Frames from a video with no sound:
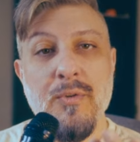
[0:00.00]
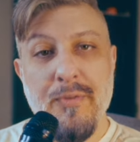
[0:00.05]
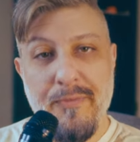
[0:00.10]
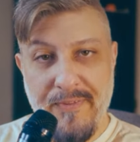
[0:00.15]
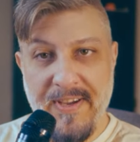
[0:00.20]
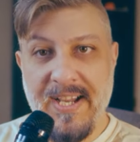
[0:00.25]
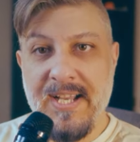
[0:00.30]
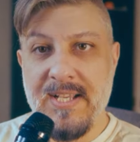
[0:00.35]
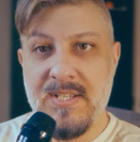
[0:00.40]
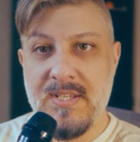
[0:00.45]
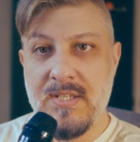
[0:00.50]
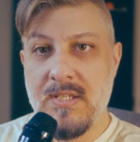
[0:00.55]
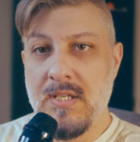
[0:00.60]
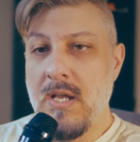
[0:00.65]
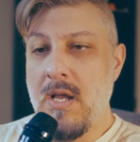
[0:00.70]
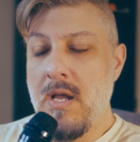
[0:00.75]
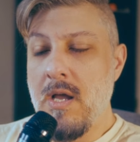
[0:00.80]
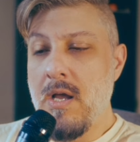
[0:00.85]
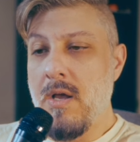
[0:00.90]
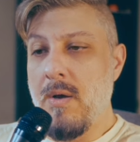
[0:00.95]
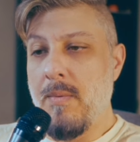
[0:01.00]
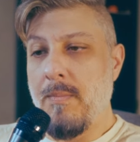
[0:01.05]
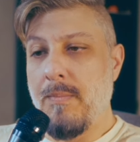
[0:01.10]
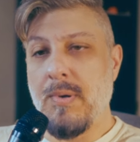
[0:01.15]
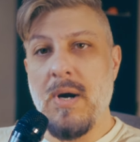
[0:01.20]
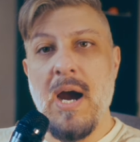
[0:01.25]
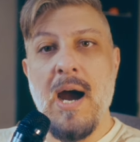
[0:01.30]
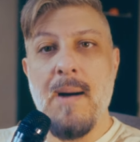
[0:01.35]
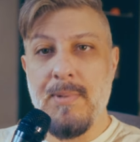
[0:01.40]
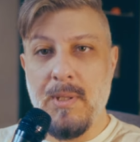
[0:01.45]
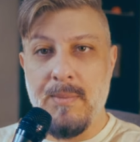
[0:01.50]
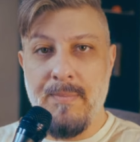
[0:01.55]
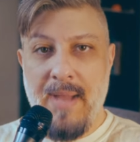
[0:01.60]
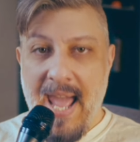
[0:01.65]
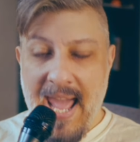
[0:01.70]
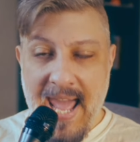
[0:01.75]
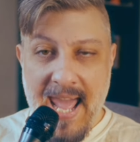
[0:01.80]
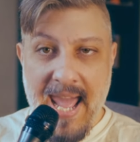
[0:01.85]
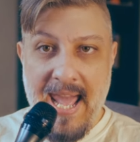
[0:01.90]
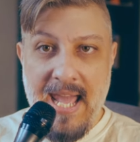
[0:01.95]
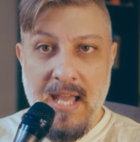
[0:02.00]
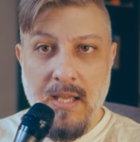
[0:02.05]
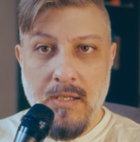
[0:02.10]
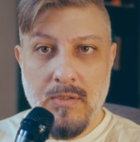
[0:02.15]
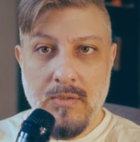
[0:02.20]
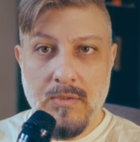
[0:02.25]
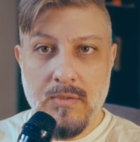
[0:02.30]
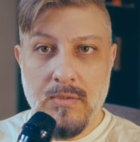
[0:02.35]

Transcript: fix problem A,